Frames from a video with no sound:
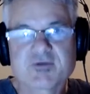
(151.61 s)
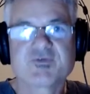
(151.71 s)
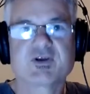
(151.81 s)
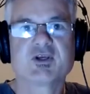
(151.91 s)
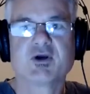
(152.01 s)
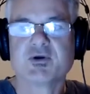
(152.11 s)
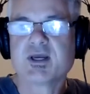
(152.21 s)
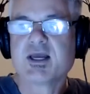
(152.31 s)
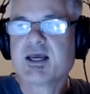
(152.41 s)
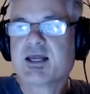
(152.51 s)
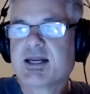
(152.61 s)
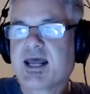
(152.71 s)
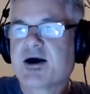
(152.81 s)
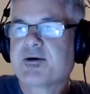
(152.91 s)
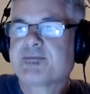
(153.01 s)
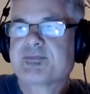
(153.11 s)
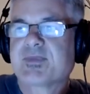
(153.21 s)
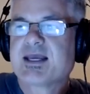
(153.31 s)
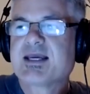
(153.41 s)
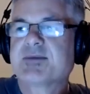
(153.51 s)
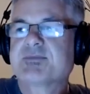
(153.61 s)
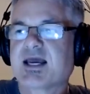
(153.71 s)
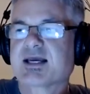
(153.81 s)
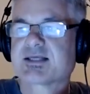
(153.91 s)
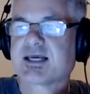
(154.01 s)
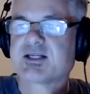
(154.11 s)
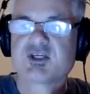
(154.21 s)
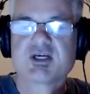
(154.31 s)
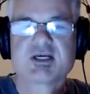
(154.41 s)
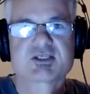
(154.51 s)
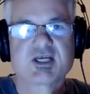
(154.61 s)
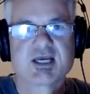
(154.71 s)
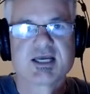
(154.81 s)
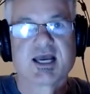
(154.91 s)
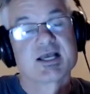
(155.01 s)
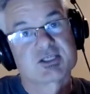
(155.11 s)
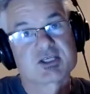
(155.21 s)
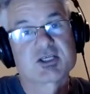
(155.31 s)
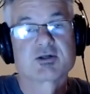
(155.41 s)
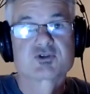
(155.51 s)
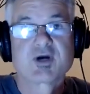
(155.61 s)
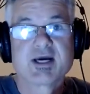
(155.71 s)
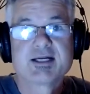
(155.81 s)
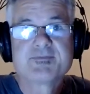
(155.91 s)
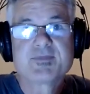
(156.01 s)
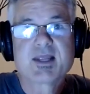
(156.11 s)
for you. Now, income tax and GST as a sole trader,